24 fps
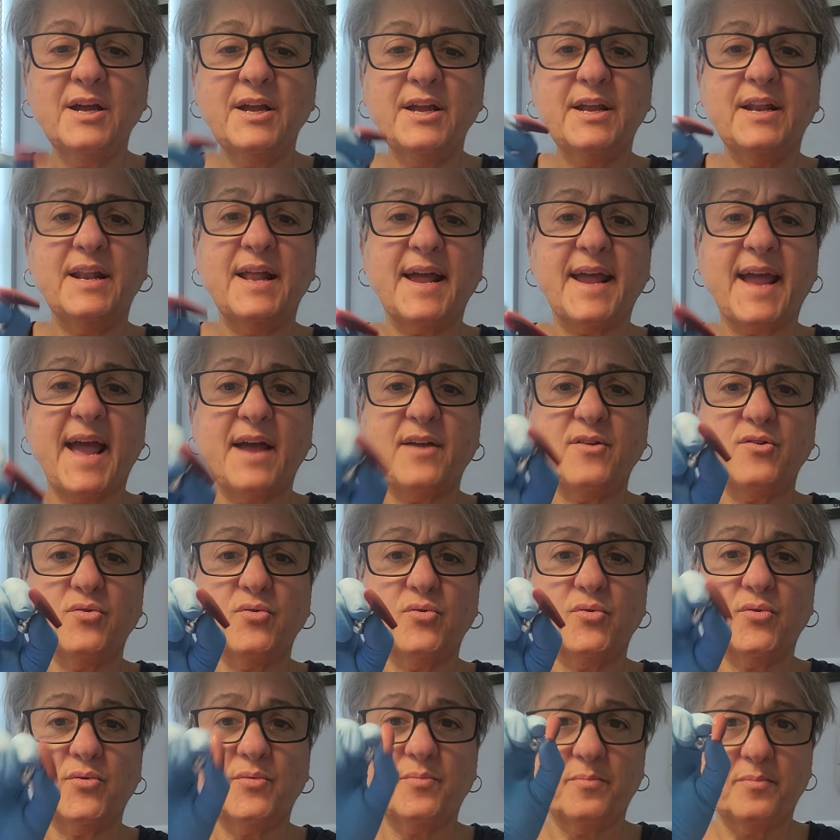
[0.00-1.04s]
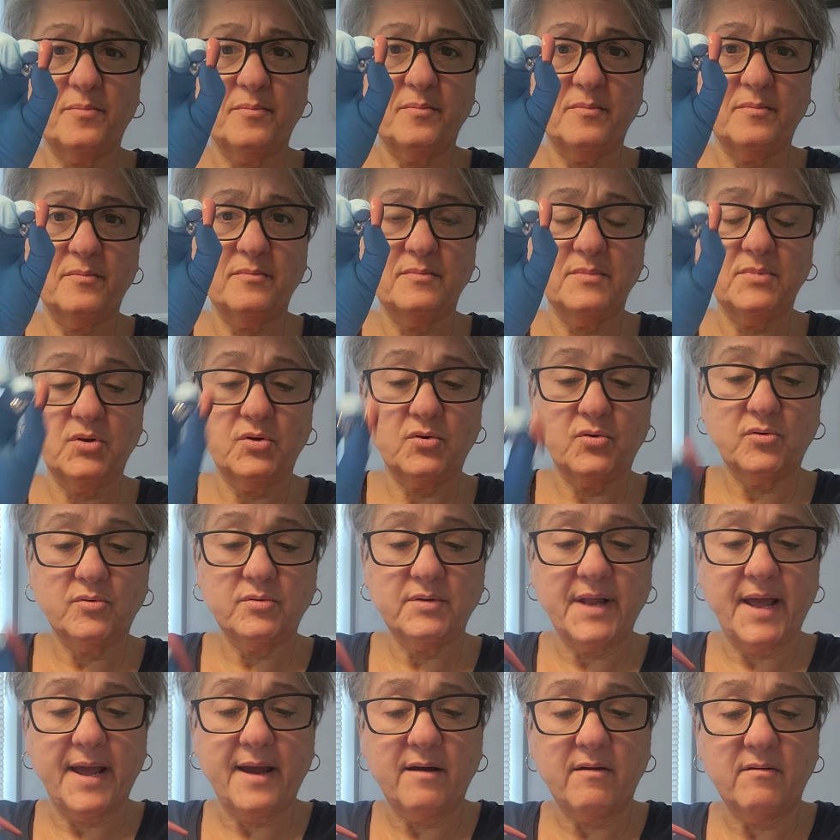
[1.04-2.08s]
And I got your little
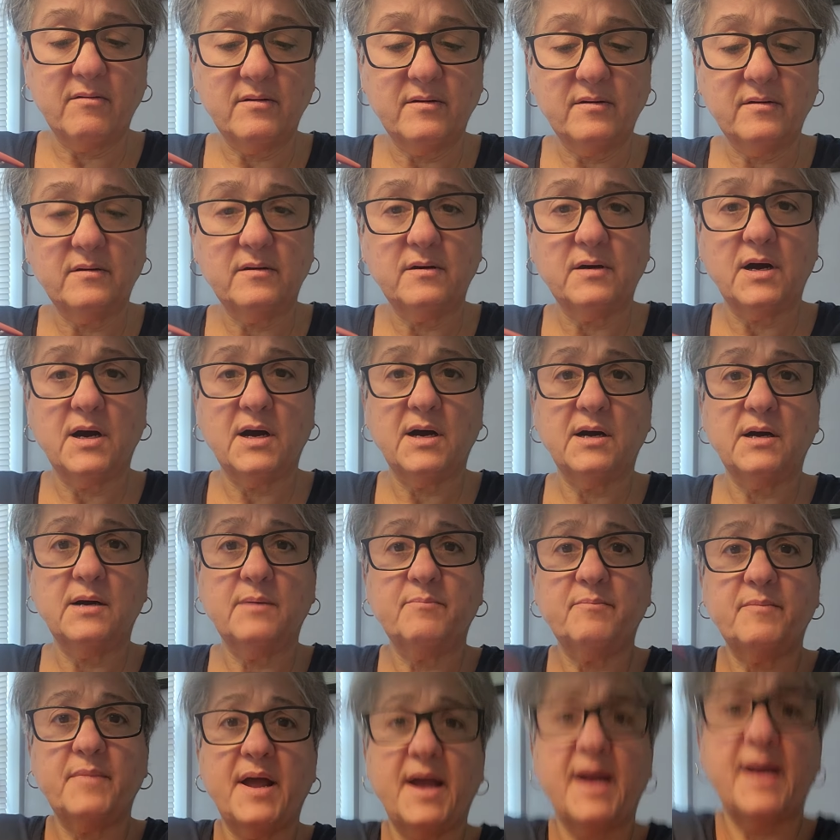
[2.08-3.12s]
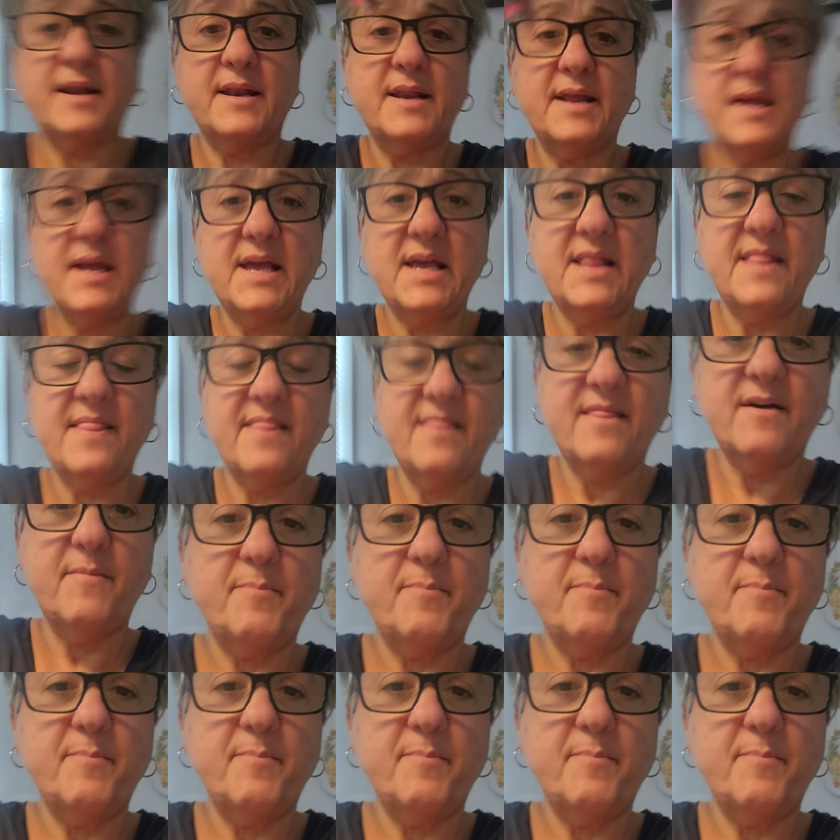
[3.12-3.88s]
nail. And in the